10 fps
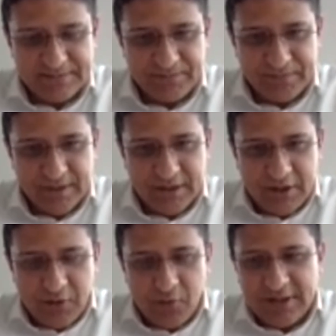What they
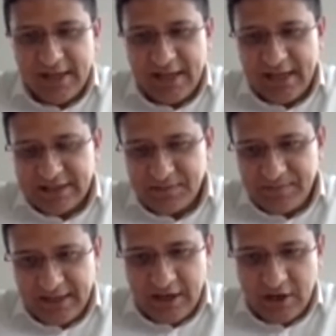can expect out
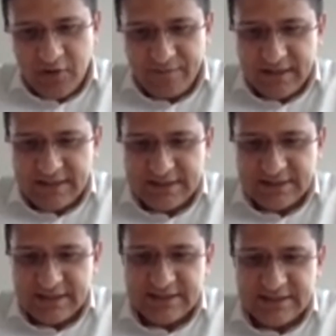of us is a
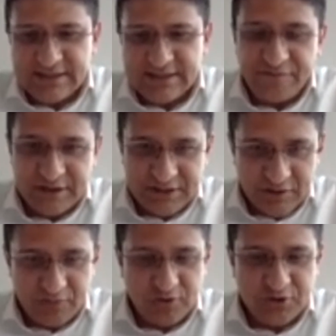refreshing approach to
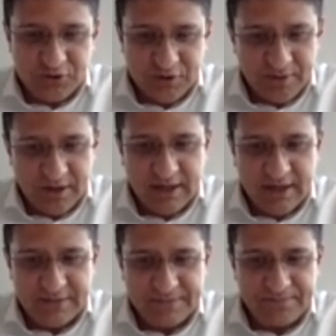the market,
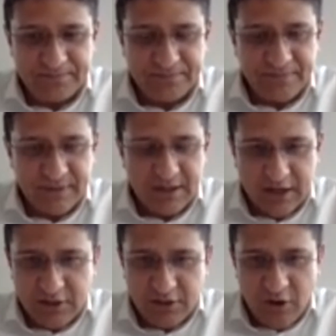
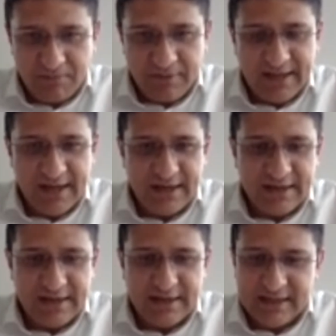uncomplicated,
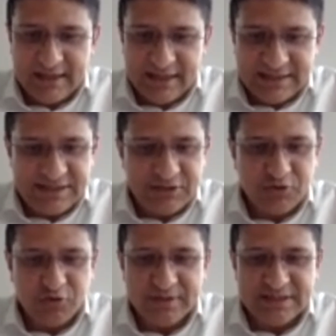easy to do
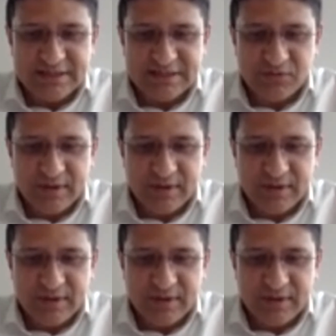business with,